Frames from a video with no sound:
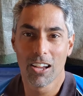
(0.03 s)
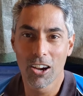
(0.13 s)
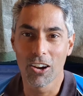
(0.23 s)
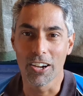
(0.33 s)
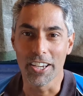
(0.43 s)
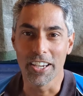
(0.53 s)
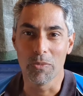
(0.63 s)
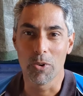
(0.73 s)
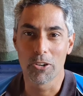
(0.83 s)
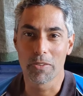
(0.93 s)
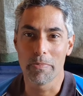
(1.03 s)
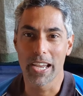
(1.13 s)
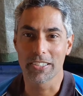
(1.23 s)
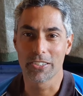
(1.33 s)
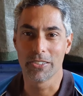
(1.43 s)
Hi and welcome
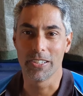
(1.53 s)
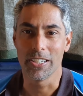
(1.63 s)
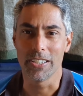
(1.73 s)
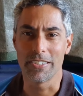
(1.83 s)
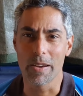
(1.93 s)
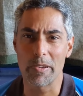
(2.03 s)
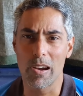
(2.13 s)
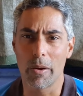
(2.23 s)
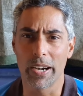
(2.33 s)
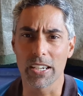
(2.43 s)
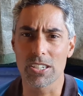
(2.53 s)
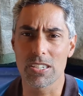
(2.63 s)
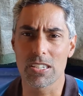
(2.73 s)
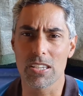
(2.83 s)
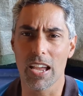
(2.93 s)
back to the
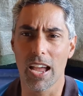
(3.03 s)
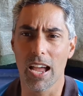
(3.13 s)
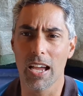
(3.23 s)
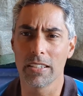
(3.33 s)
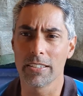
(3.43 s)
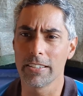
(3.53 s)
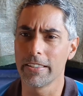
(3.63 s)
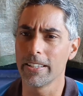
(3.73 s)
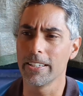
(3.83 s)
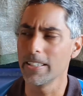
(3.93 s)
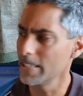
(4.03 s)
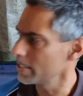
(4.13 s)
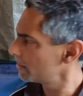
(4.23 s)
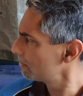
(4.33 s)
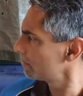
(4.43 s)
WRX under the
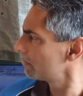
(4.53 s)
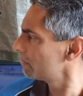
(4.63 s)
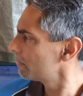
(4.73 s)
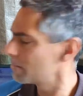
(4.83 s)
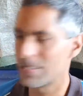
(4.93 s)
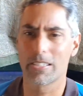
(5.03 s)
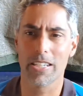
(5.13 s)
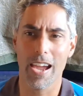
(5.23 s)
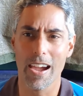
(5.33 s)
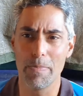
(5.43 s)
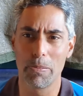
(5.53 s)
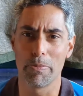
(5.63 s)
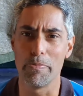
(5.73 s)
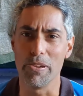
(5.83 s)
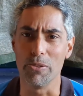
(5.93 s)
tarp
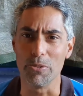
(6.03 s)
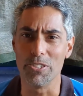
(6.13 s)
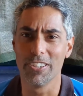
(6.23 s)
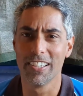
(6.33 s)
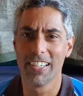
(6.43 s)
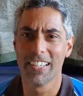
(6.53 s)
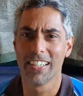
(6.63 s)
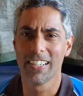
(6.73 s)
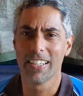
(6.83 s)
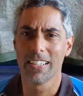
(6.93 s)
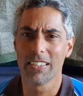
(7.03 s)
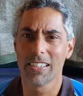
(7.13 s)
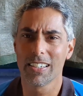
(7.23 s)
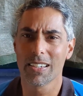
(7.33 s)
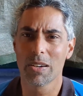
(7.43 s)
build.
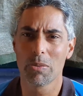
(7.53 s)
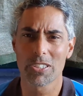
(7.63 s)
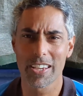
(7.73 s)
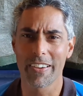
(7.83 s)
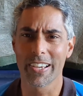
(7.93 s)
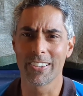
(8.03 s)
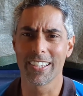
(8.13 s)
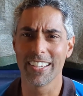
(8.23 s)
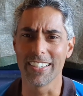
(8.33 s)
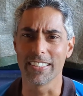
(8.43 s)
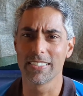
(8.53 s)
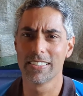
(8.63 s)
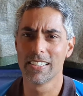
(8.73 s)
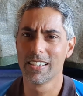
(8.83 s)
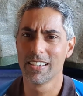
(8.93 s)
Yeah, what's going on here?
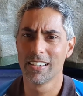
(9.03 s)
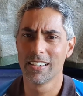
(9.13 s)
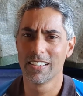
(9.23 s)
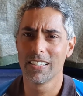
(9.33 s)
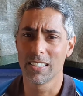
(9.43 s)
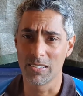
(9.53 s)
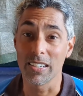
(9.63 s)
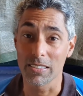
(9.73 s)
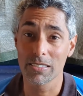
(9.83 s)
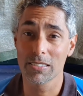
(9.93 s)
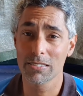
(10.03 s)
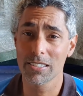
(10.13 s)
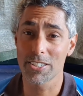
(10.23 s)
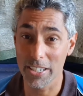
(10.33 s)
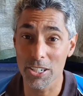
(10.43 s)
Alright,
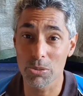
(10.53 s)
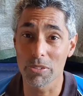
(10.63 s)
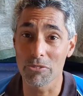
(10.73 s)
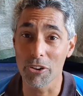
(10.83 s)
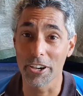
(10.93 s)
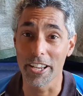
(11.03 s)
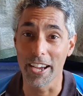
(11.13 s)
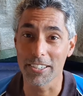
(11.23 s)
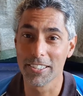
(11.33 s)
let's get into it and find out.